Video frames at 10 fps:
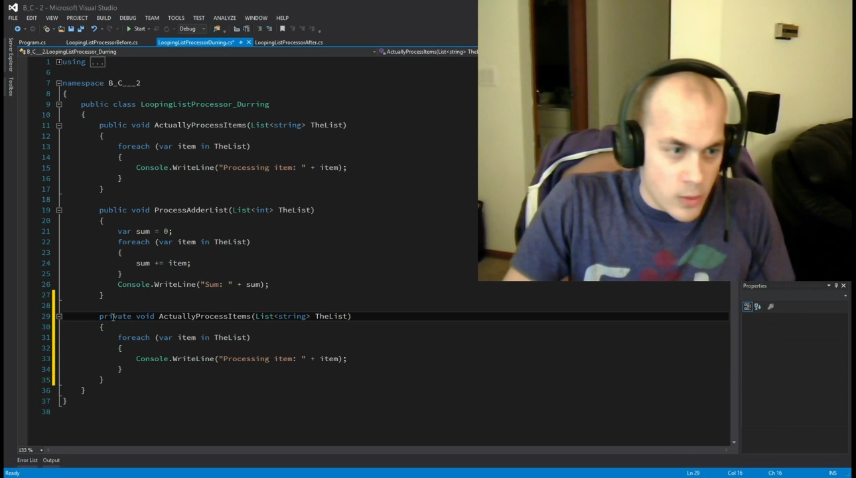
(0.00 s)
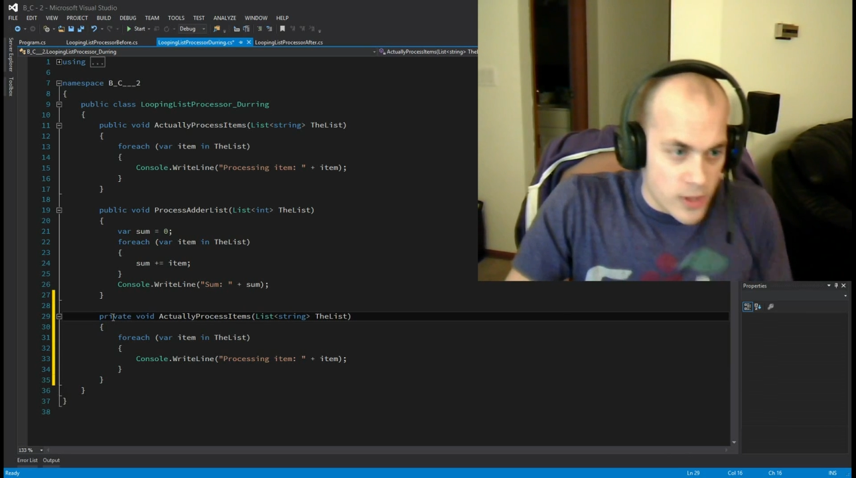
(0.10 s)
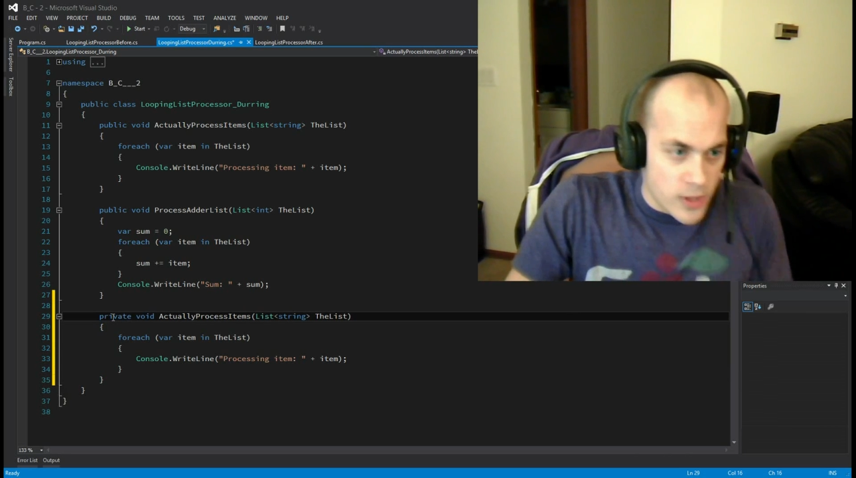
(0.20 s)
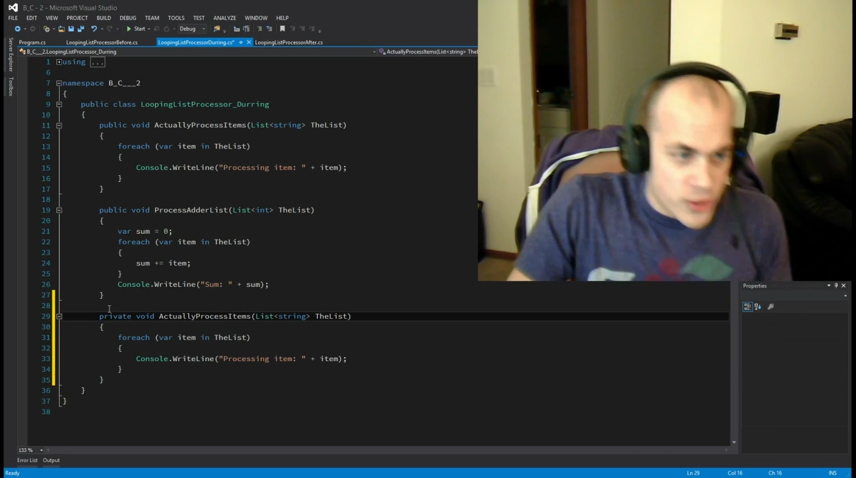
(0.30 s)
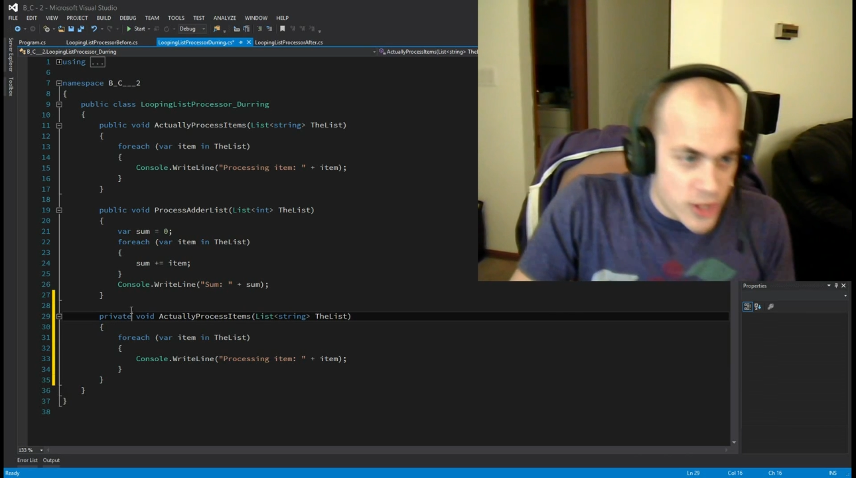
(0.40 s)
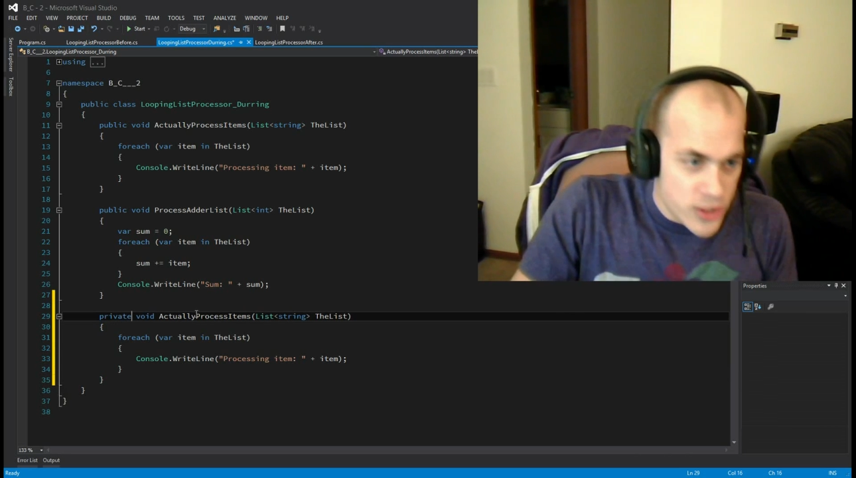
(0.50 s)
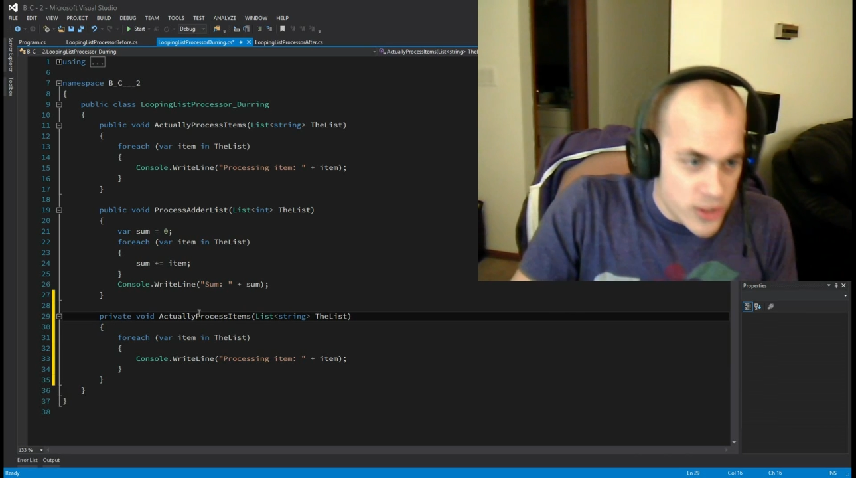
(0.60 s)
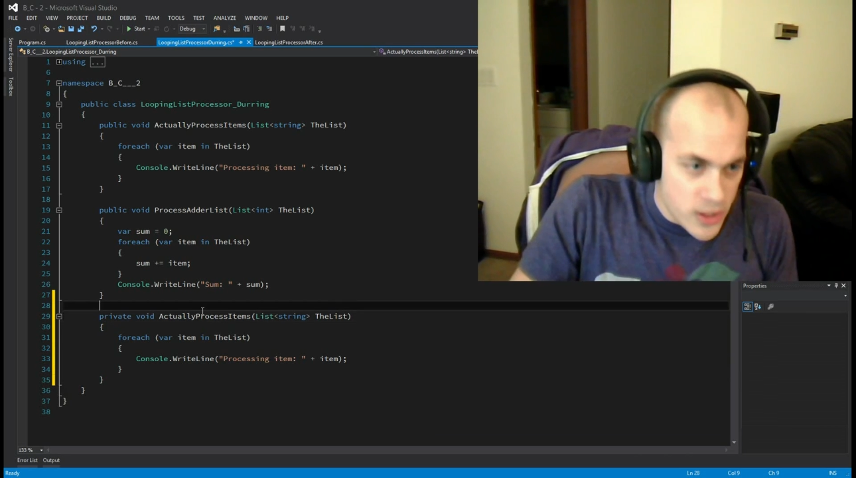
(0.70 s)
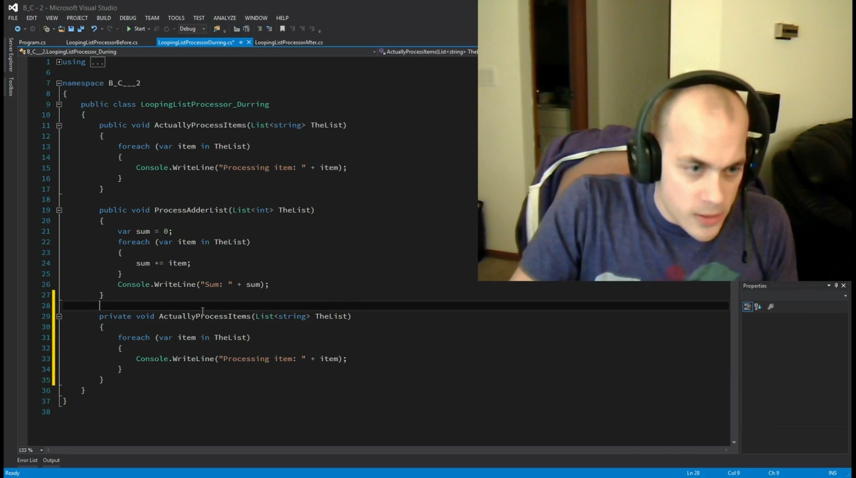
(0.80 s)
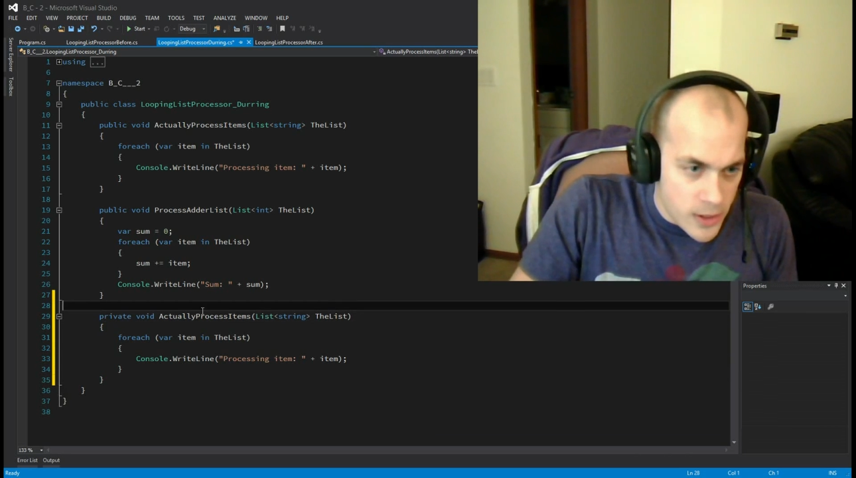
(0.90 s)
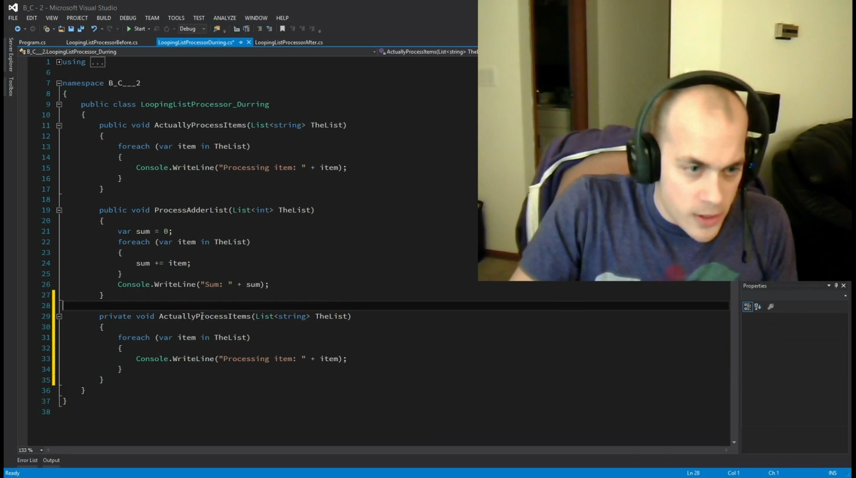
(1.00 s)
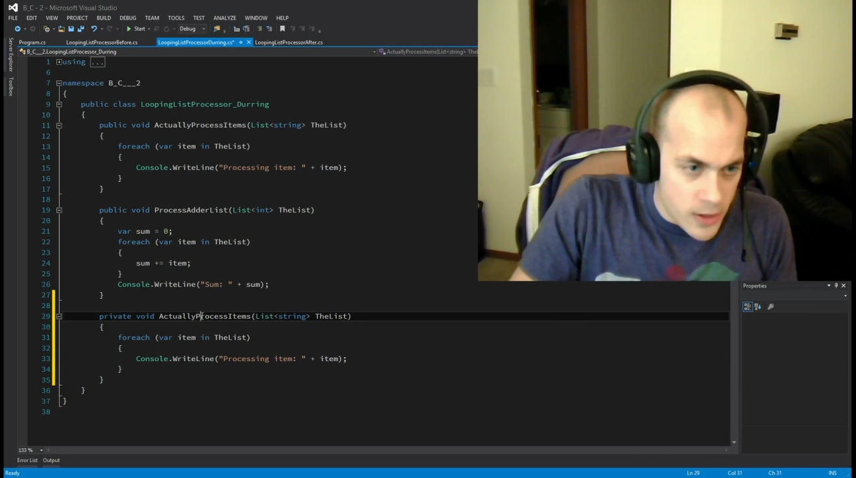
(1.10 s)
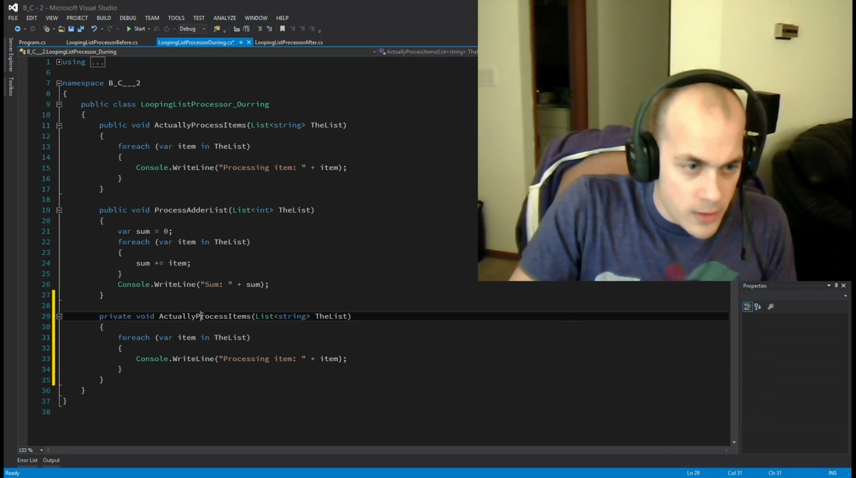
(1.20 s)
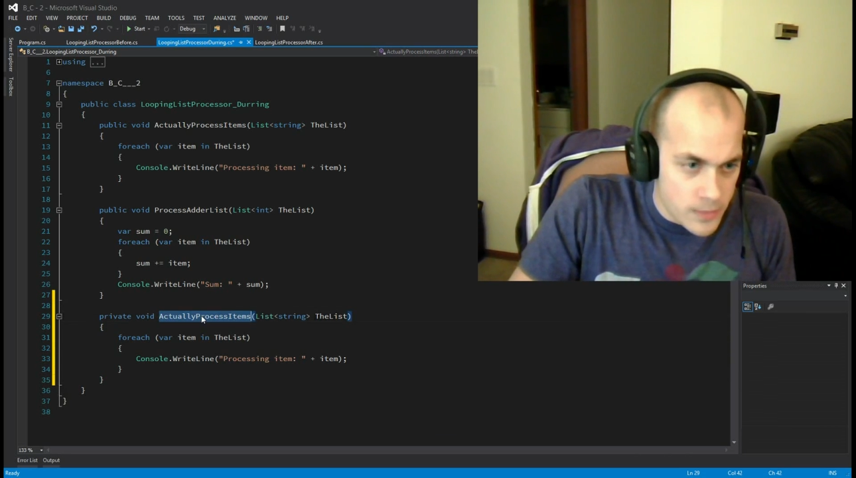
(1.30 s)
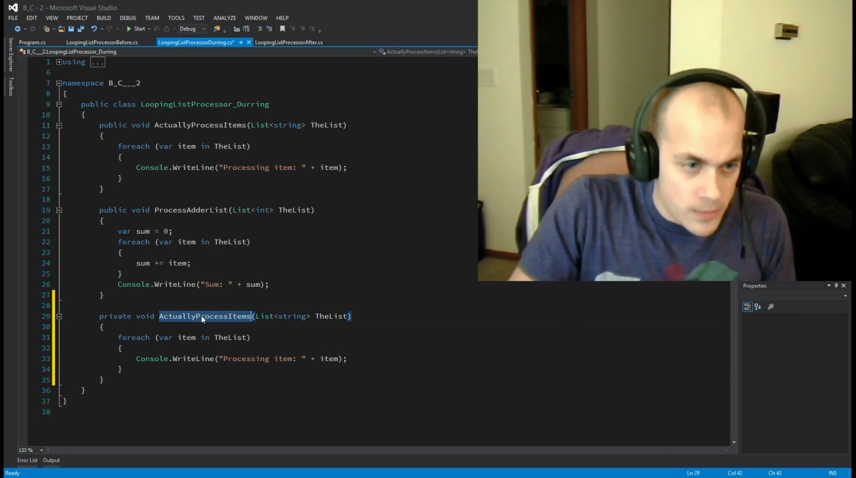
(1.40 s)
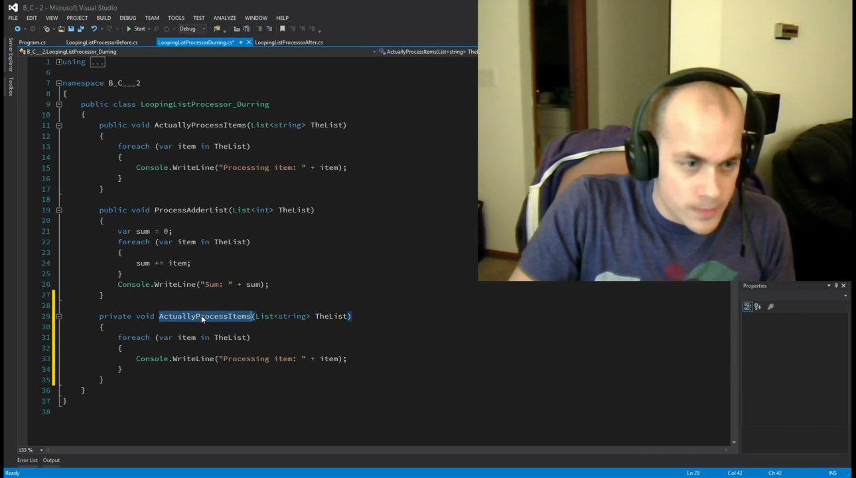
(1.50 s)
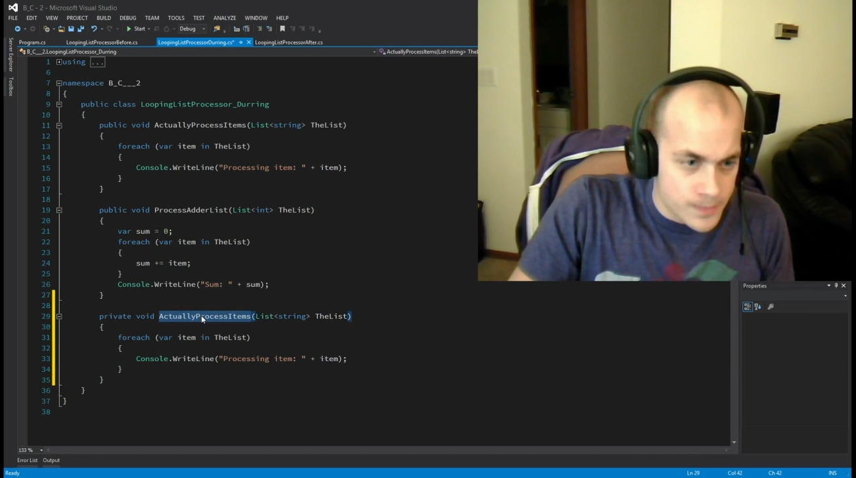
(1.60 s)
We're going to change it here.